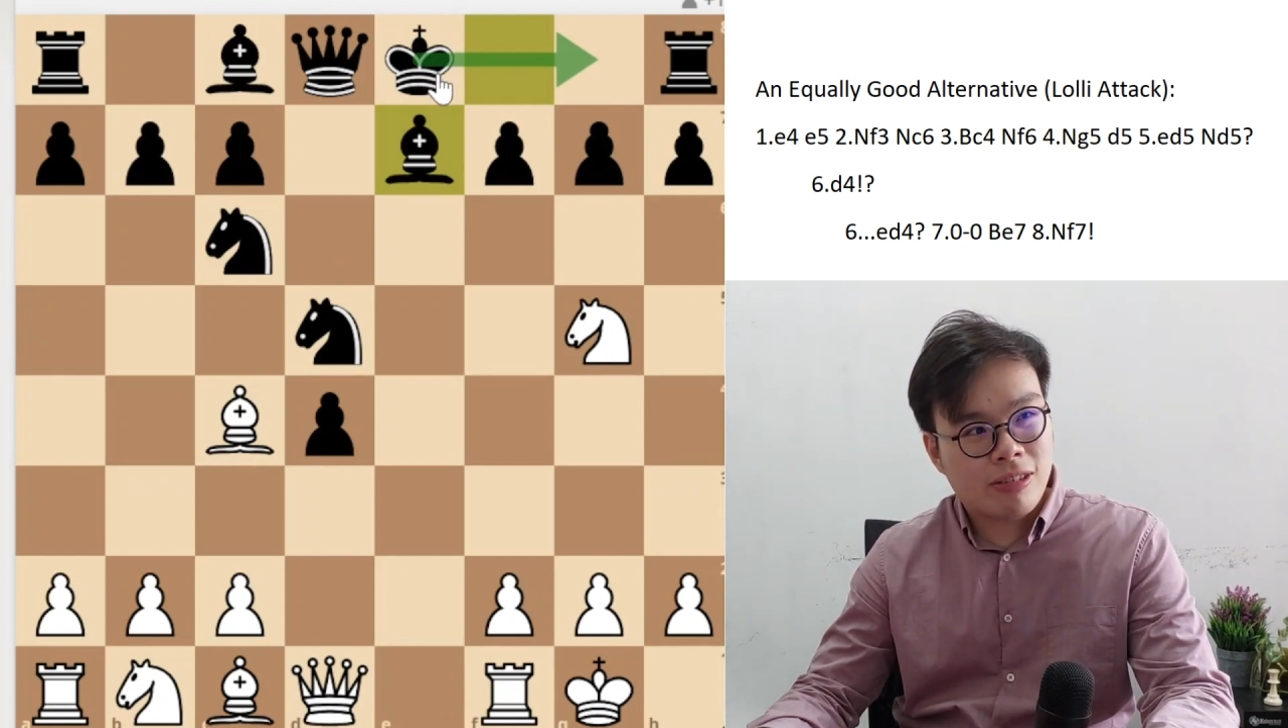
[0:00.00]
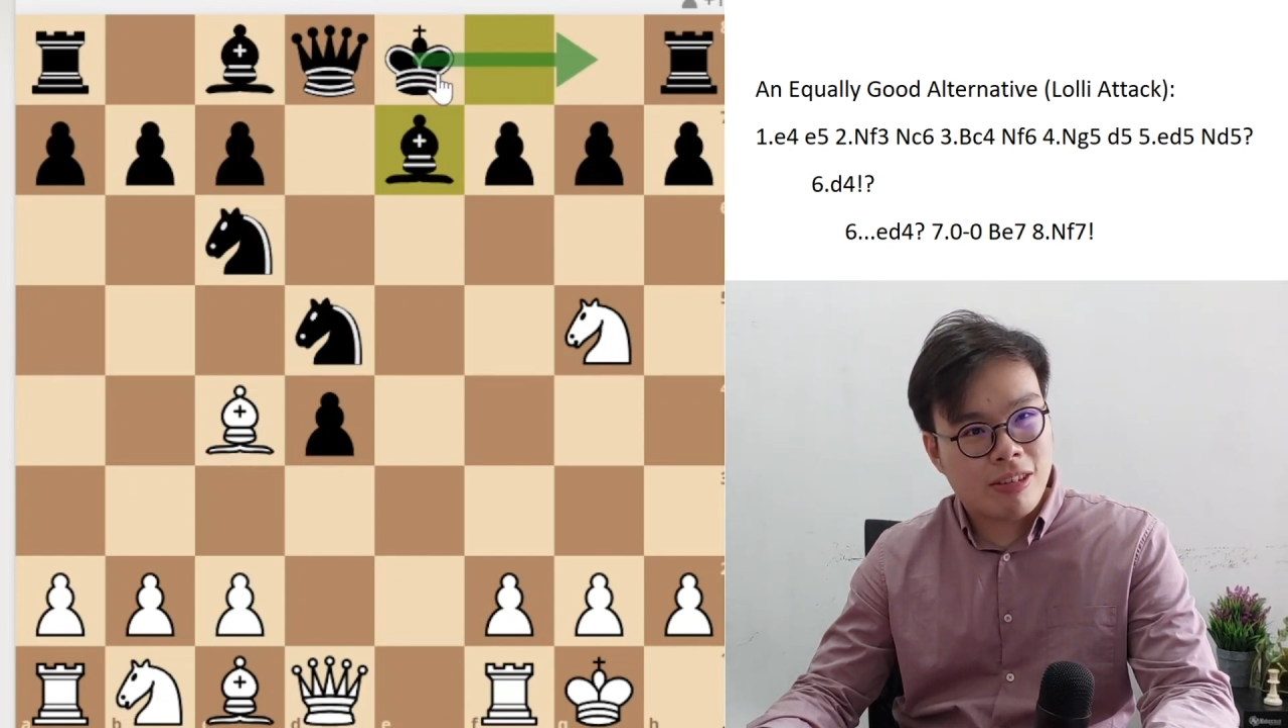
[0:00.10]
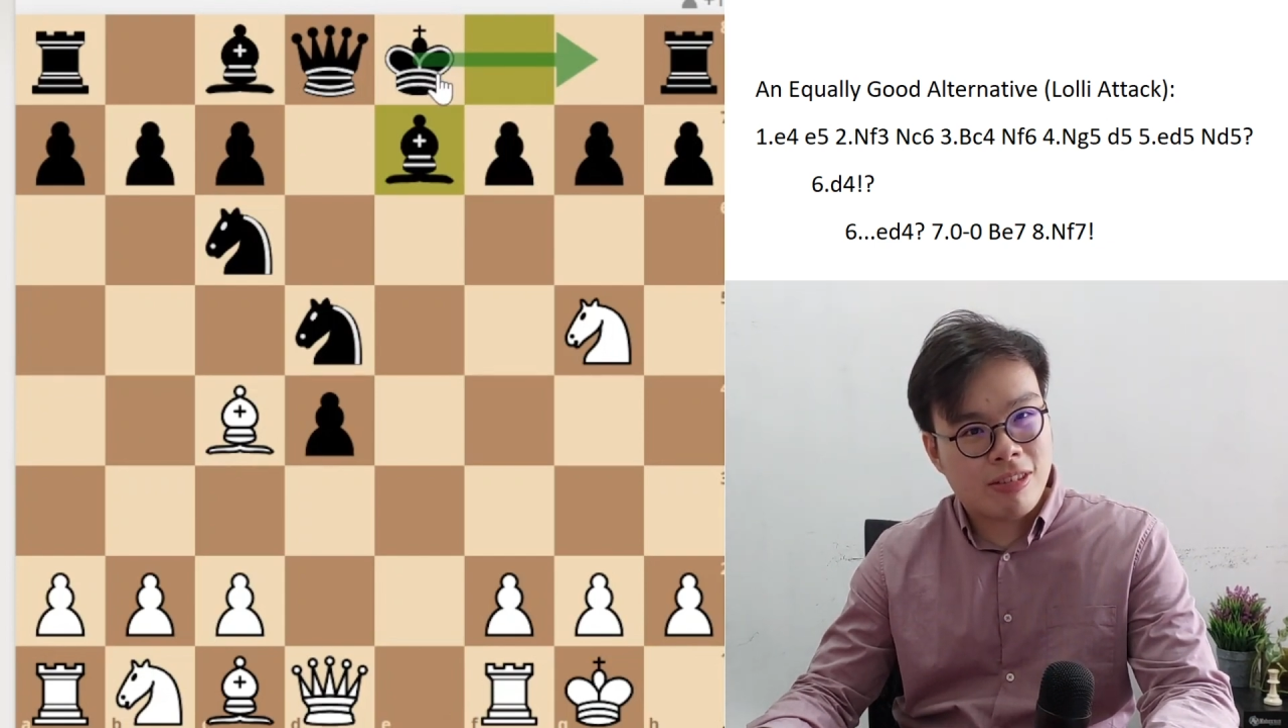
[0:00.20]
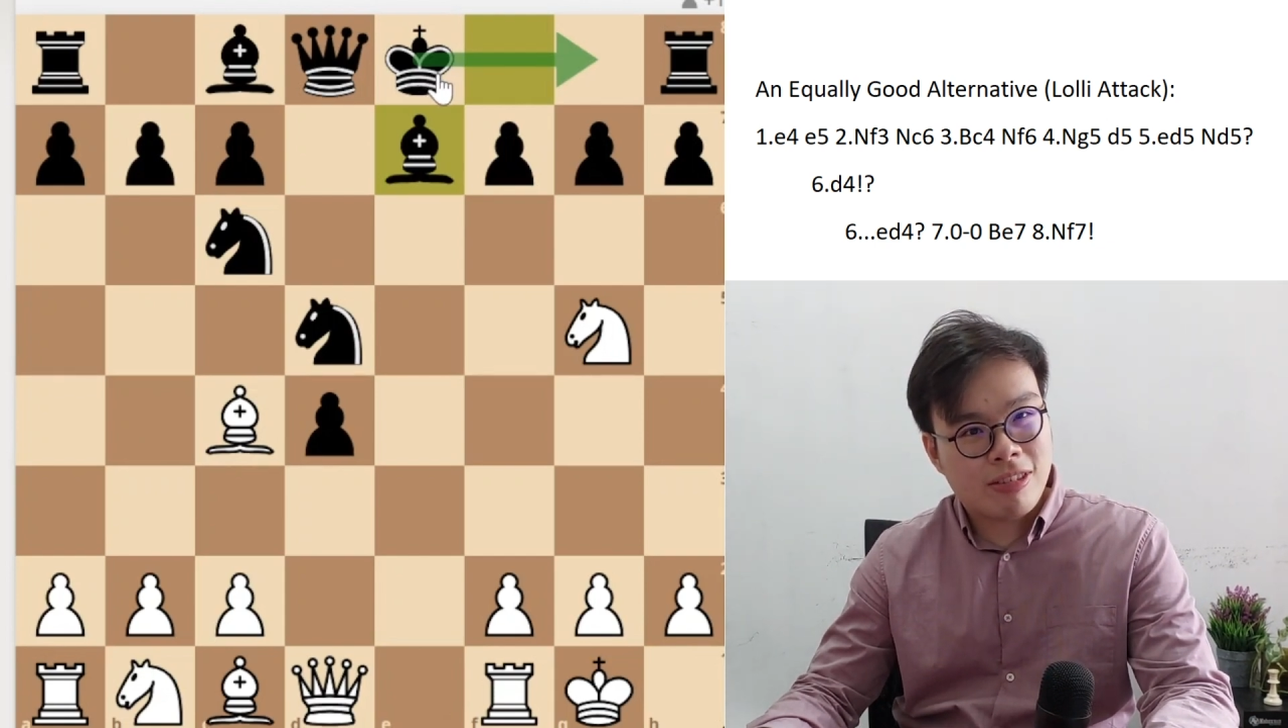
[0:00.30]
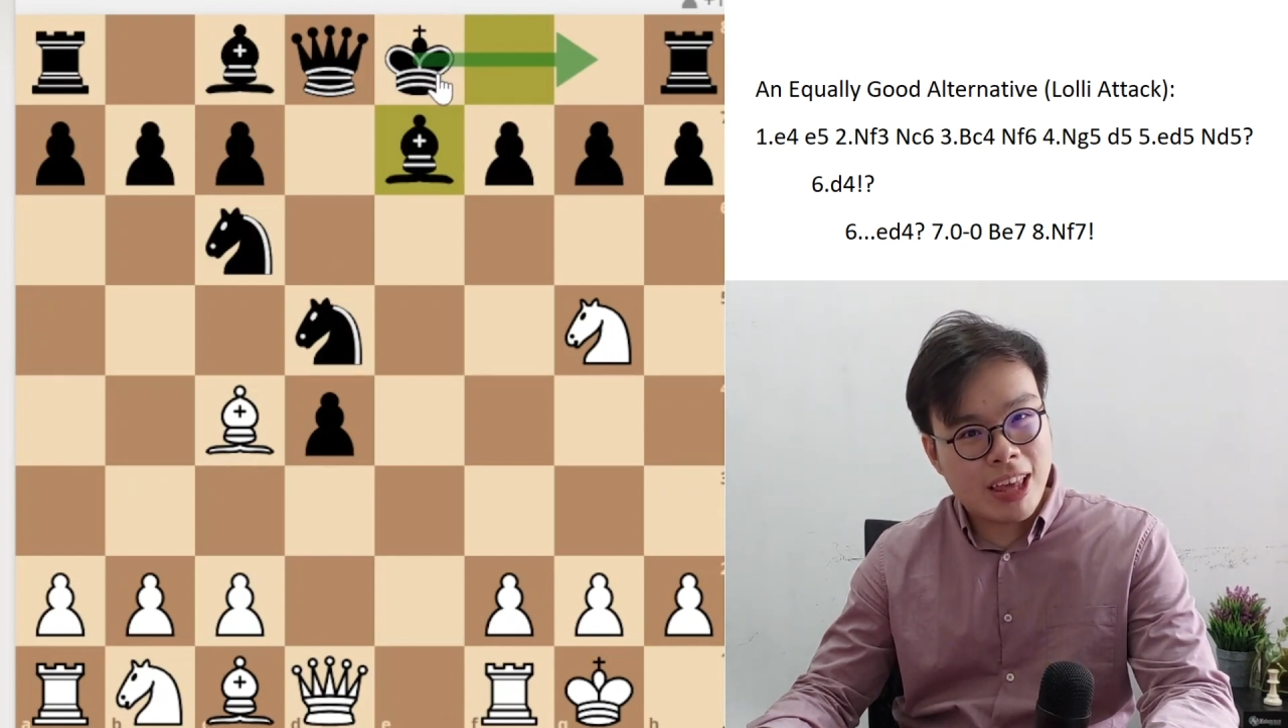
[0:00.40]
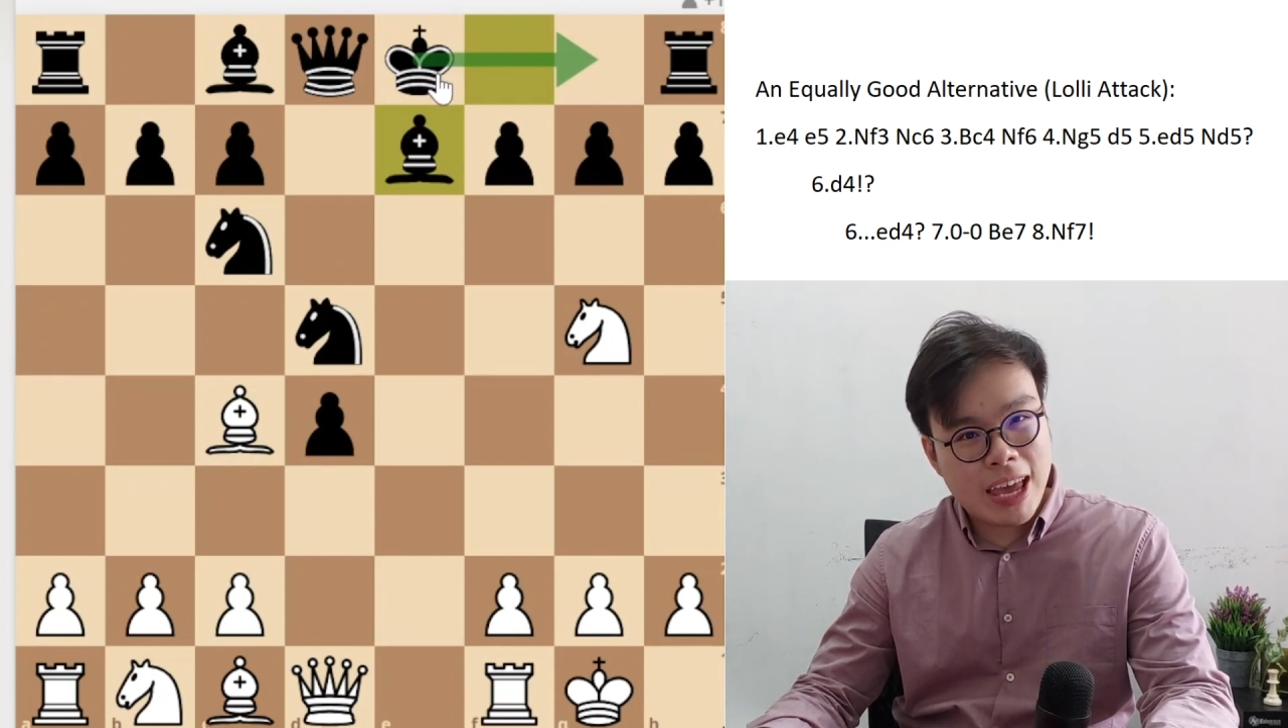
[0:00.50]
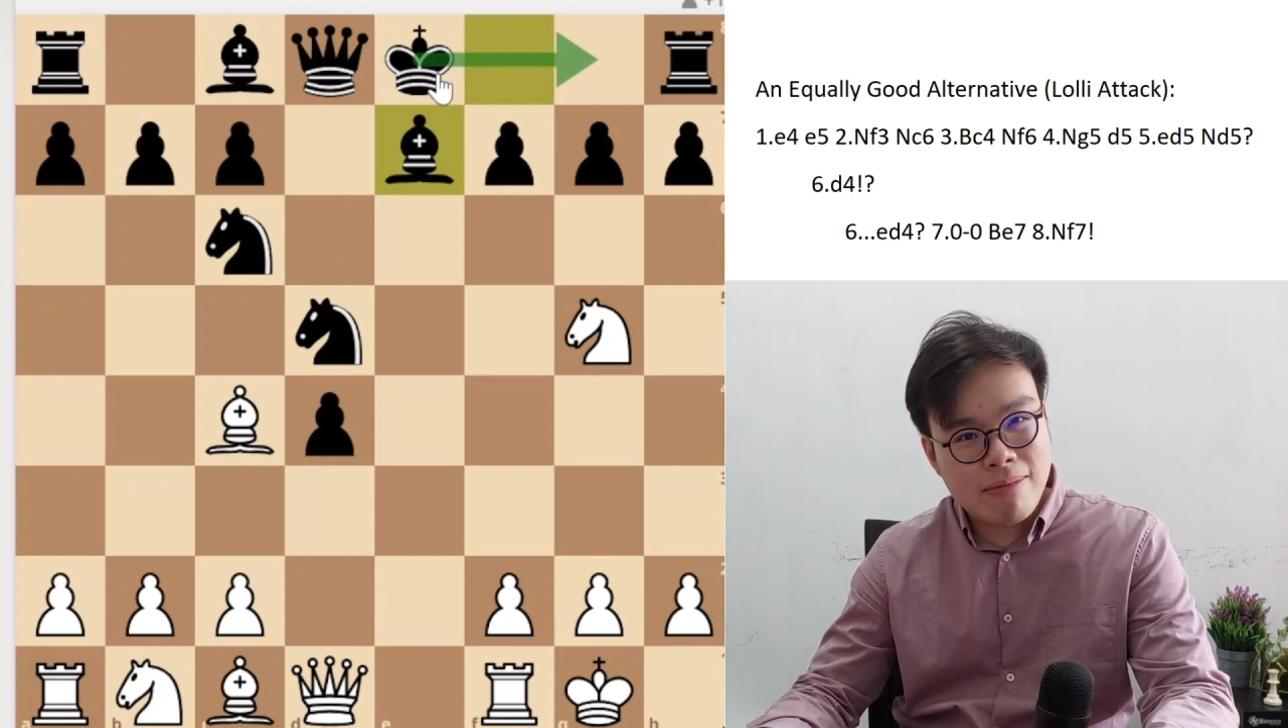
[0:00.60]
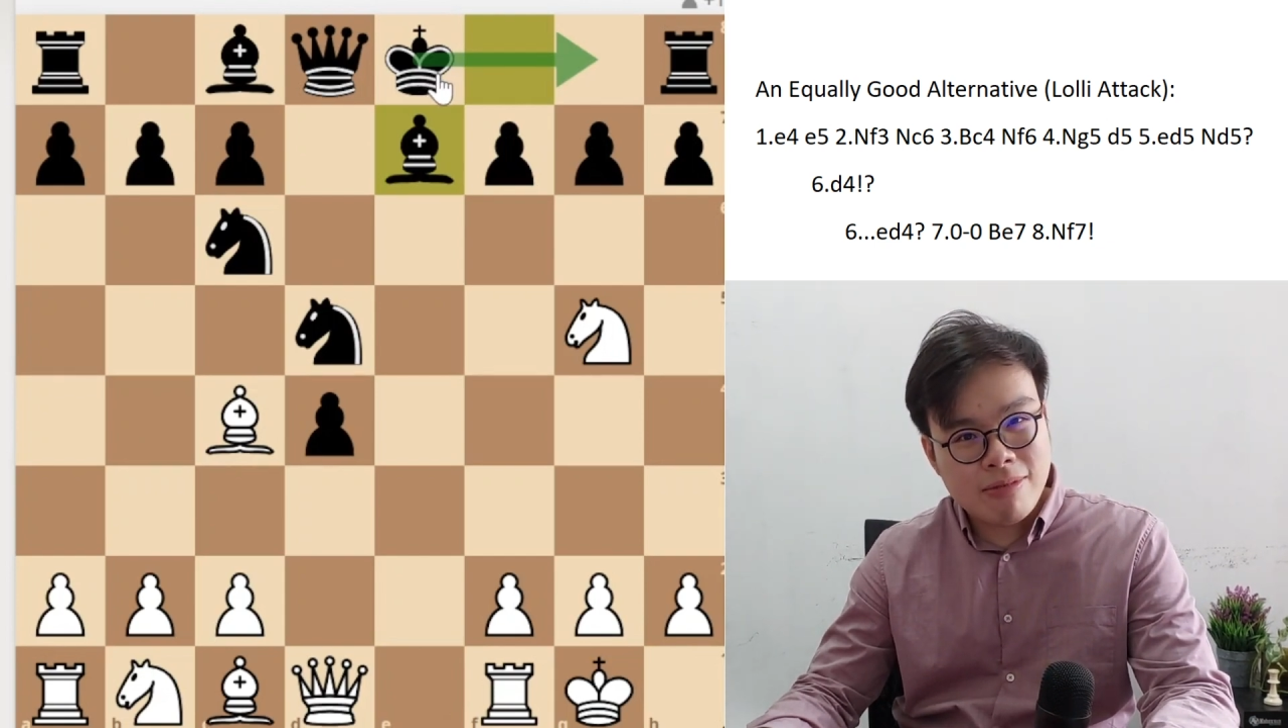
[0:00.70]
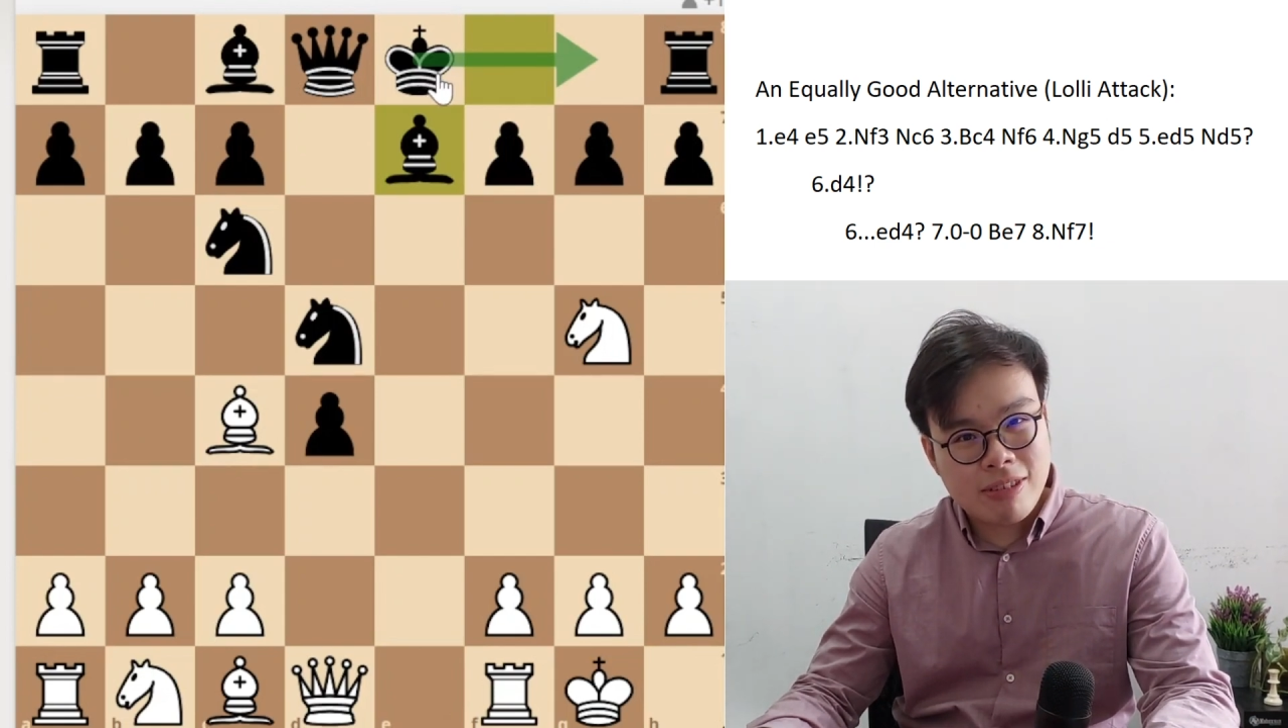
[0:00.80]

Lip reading: the same